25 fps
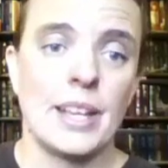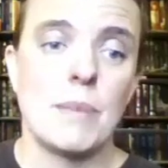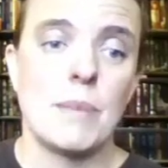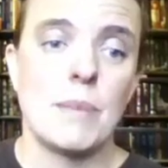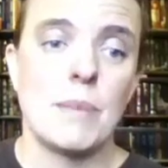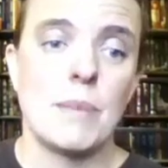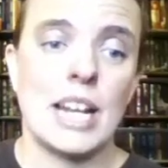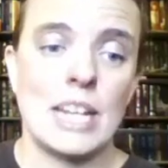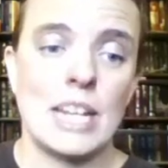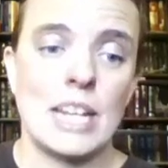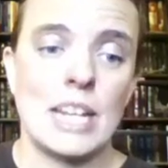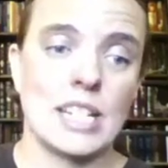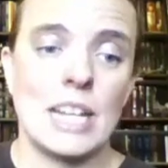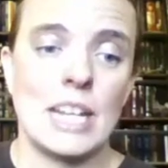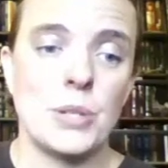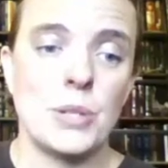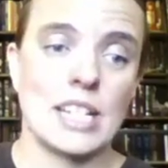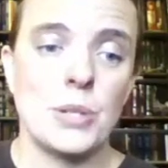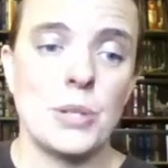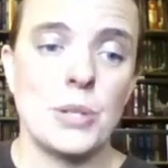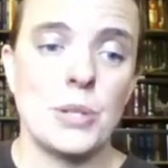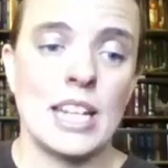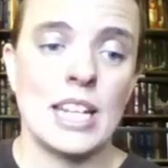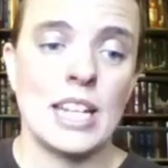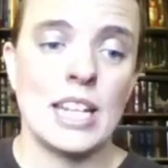But if
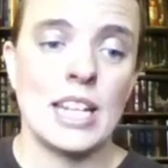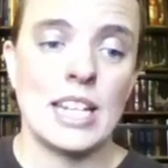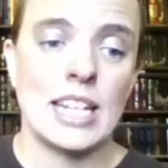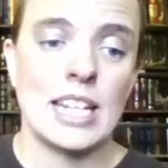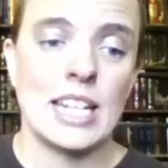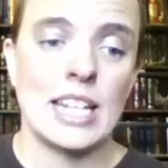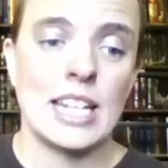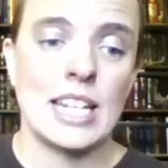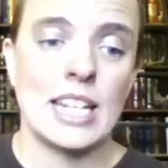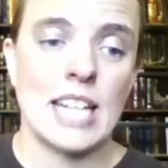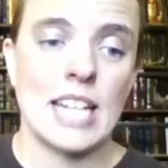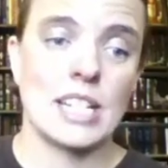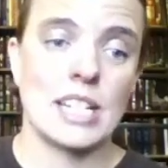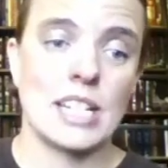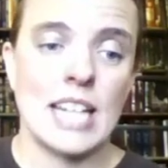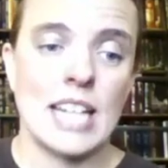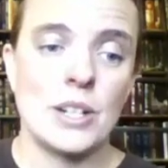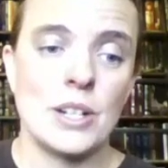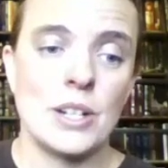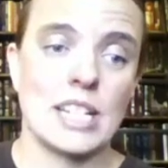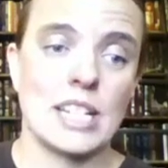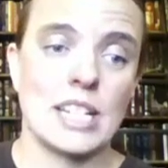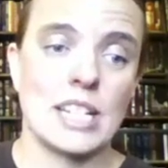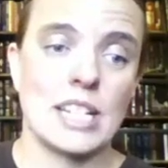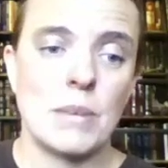you can get
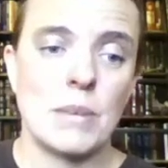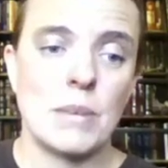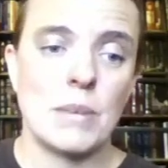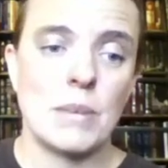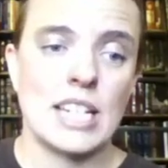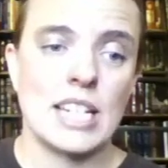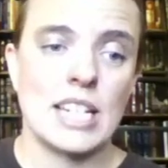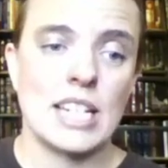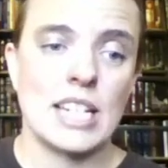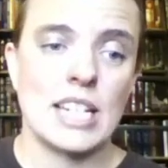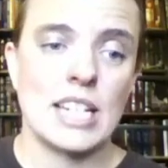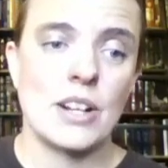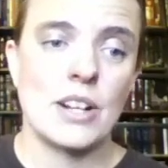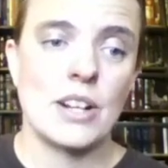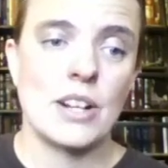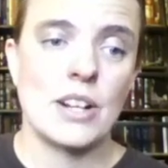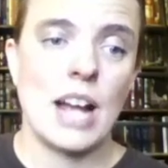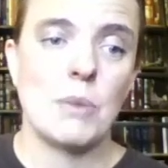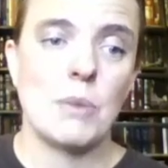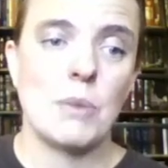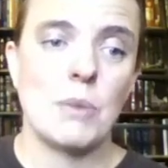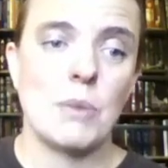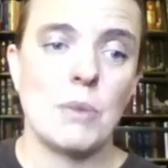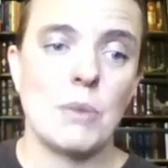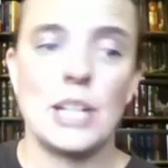together and work together,
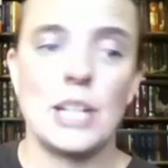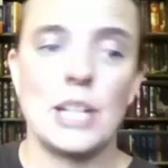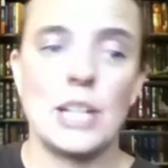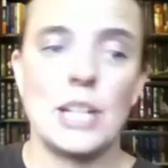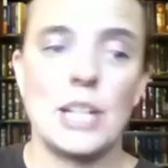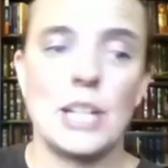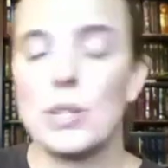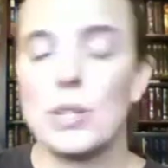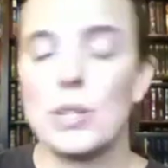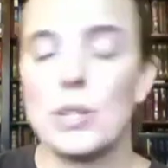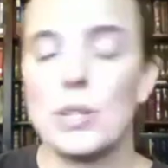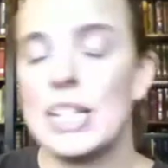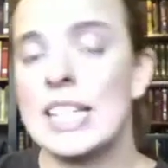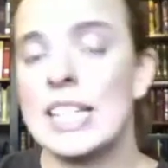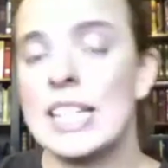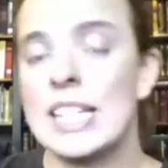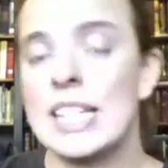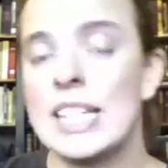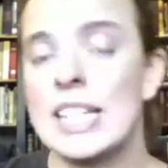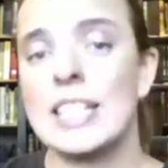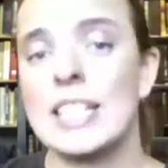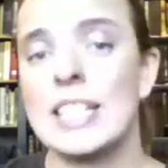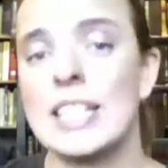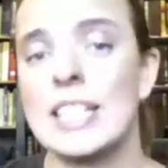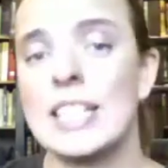I will let you turn
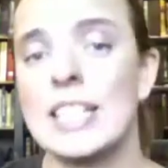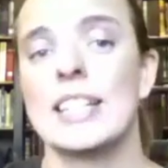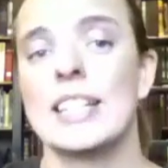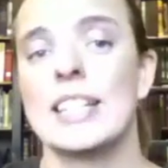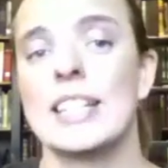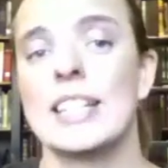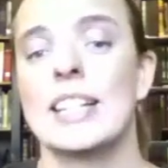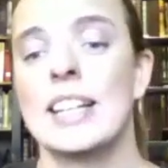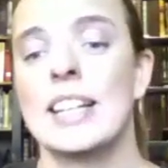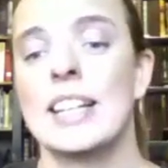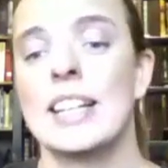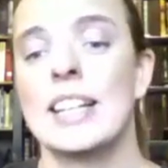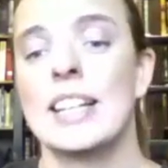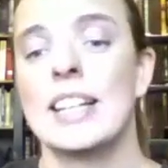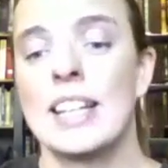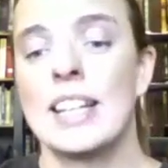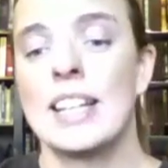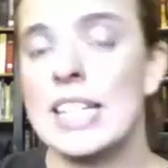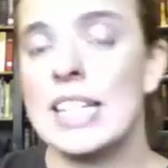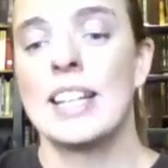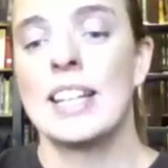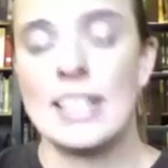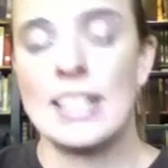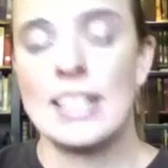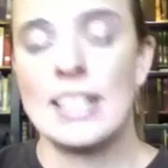in
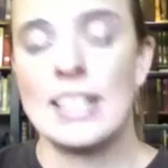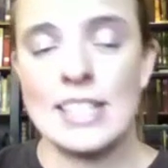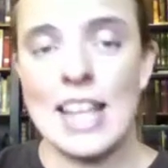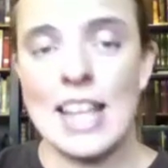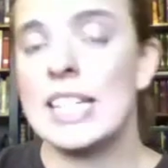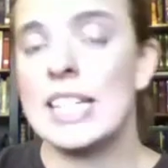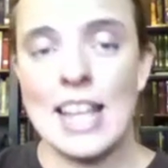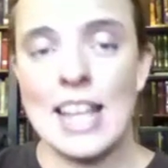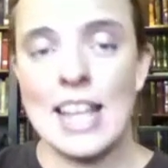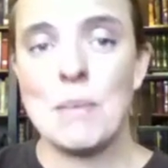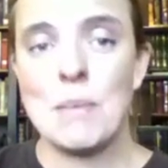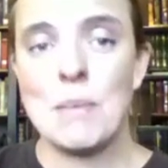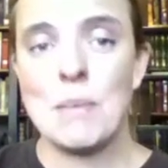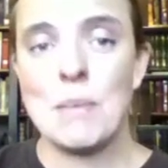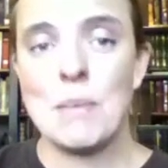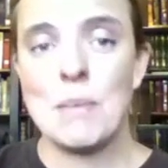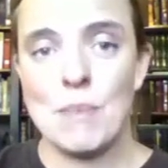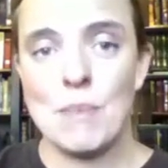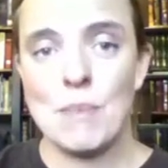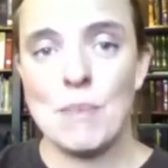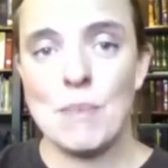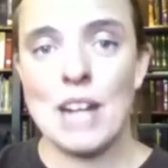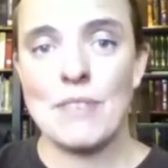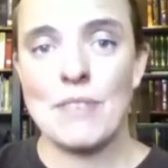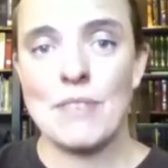the same
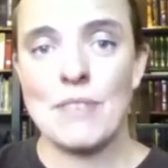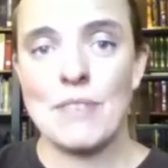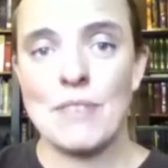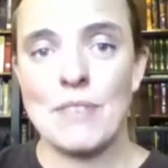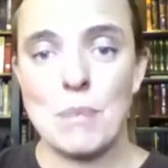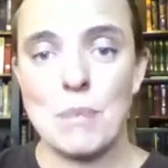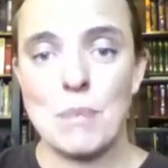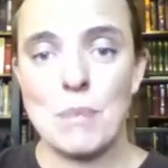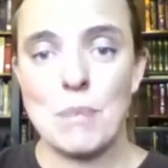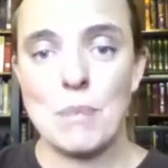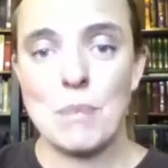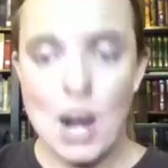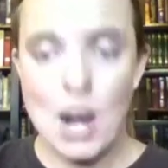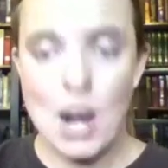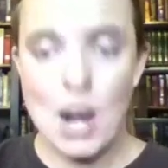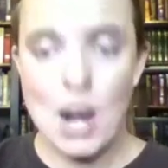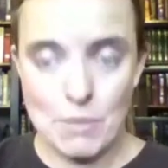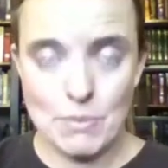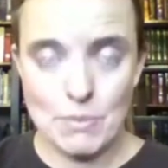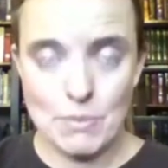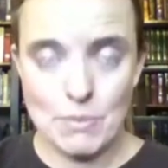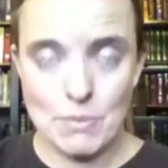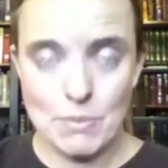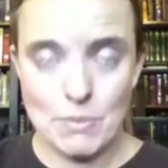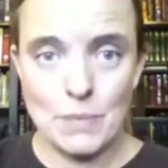modified
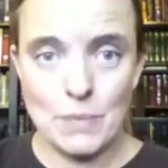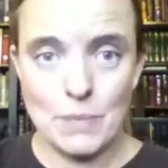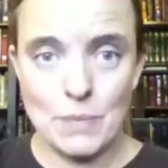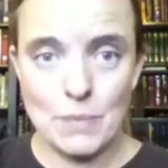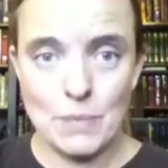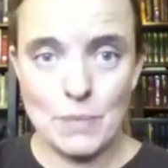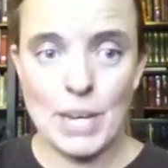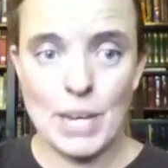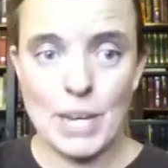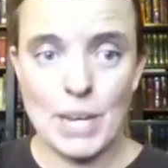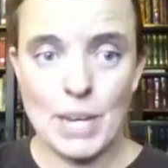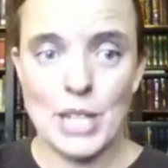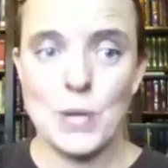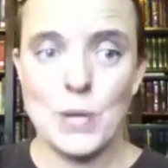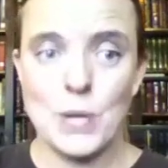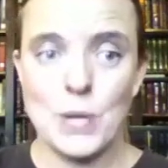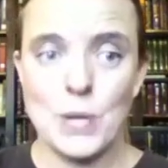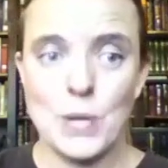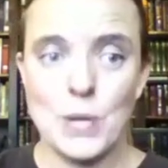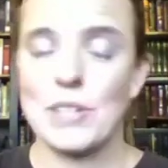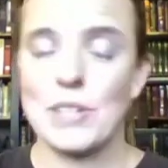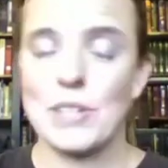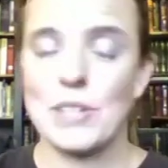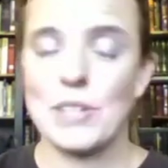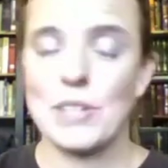problems. But you
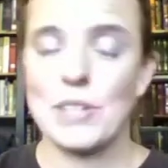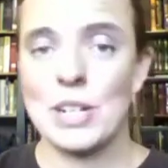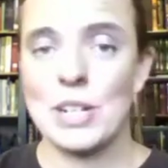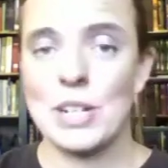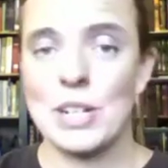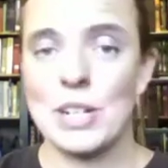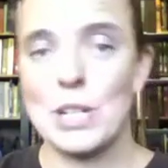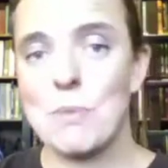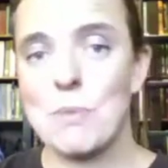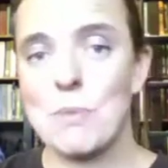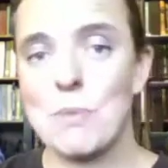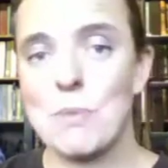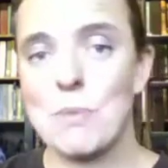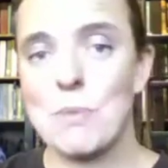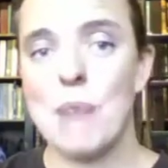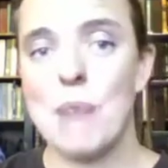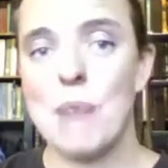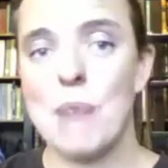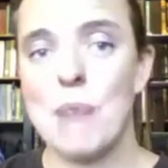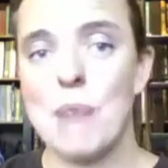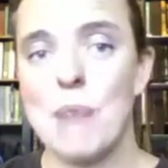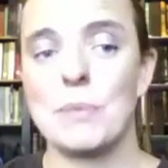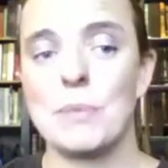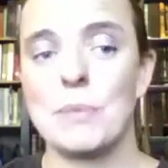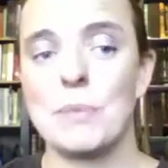have to turn in your
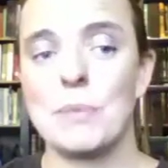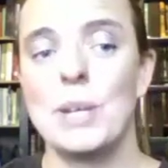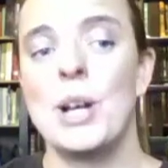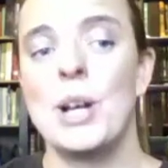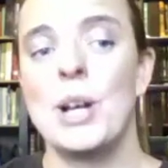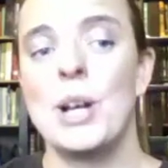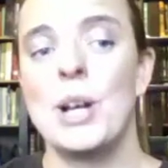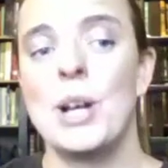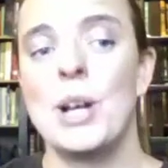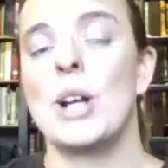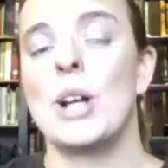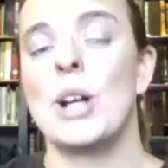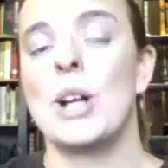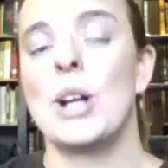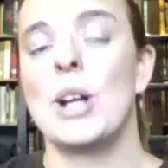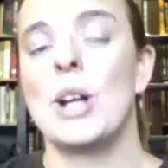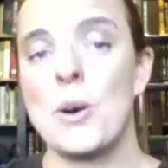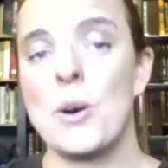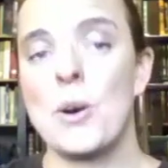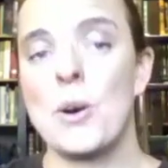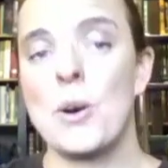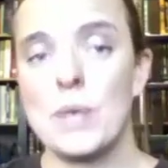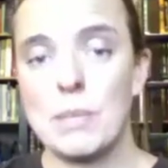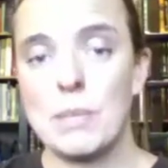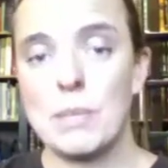problem
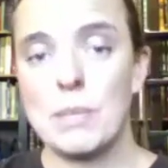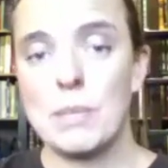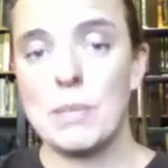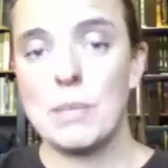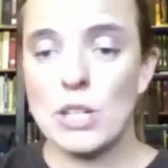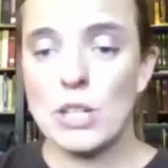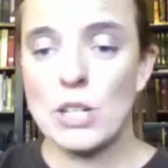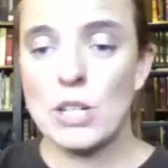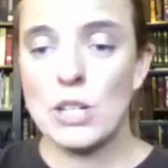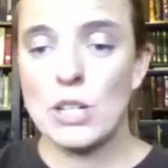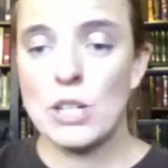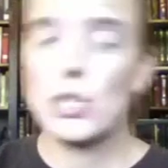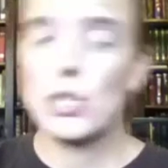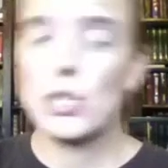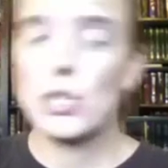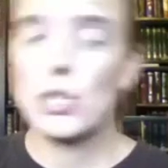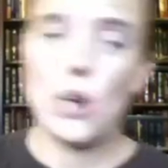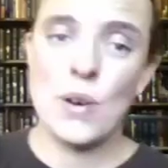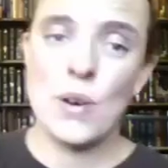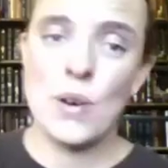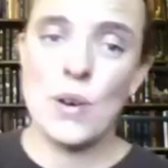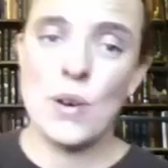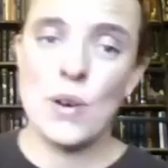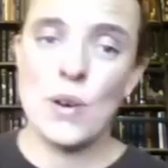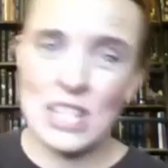along with a picture
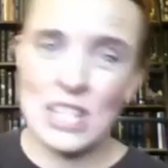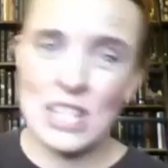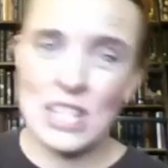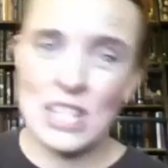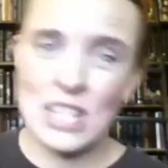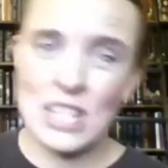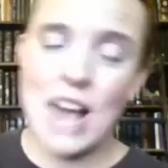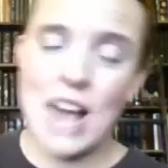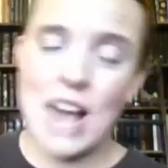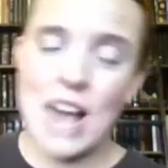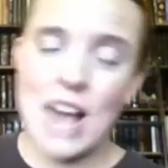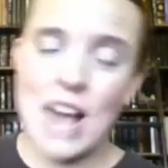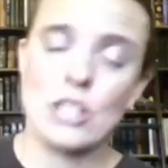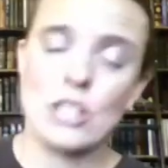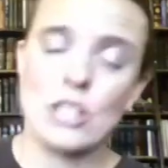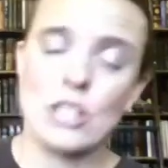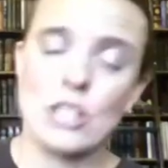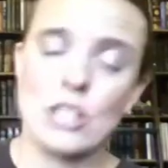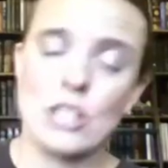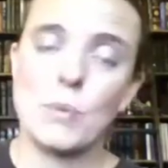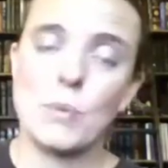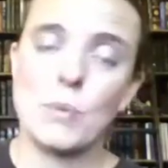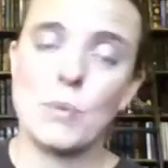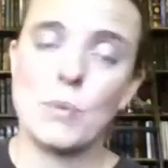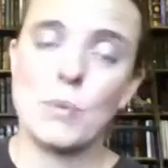showing that you're
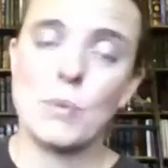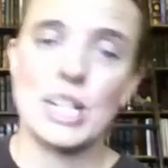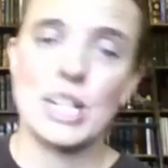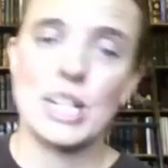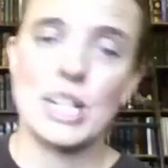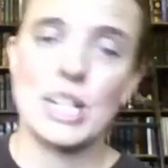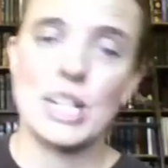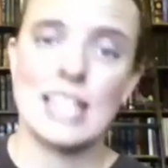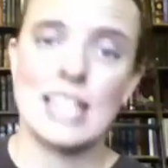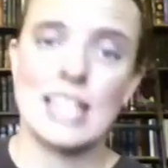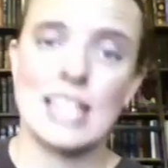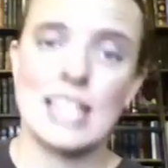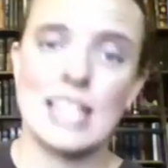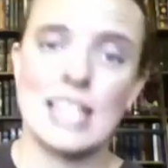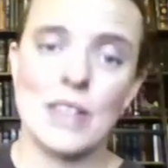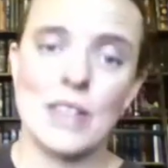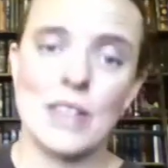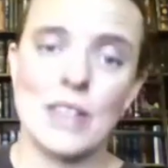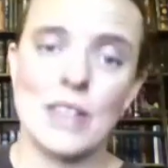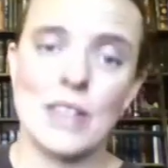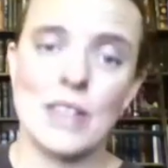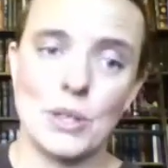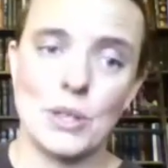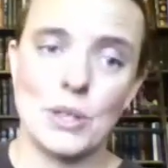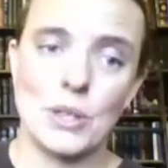actually working
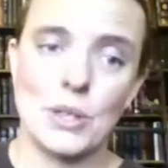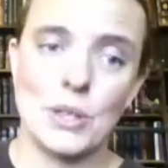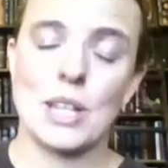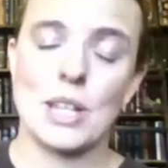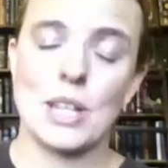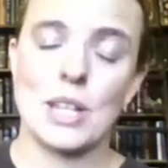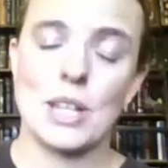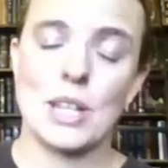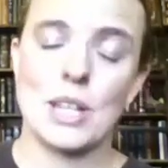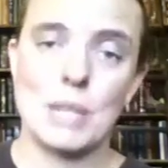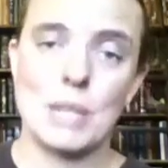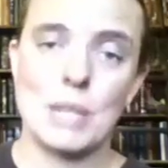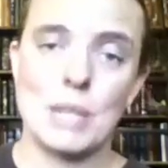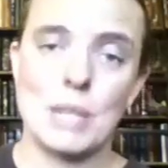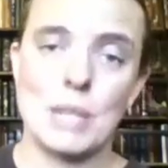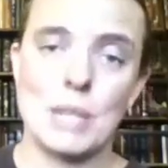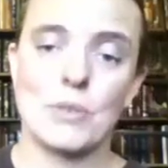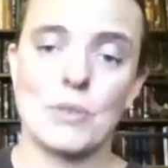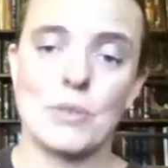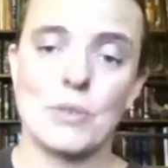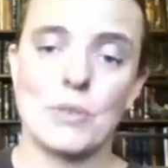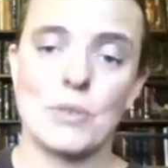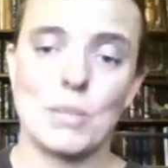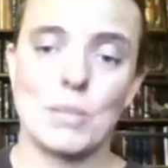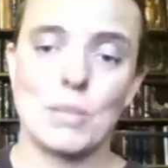together with those other
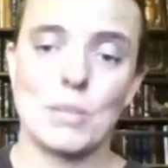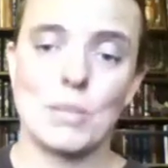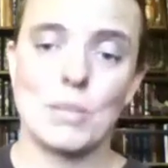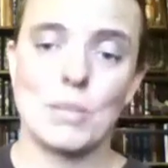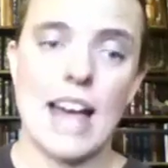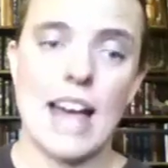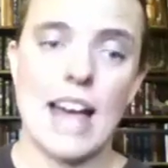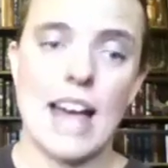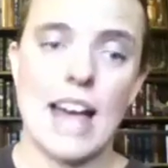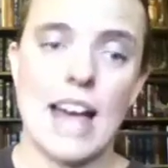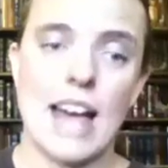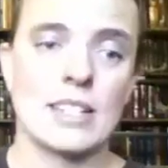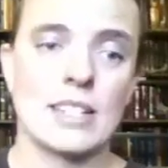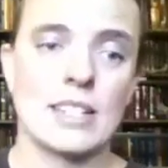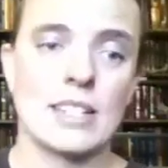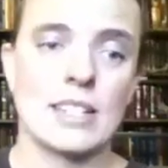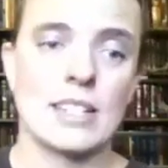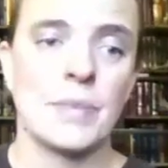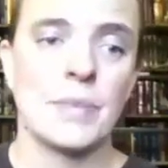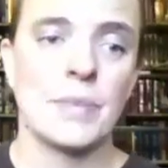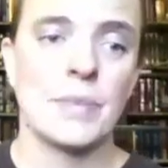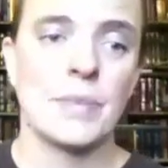people from class.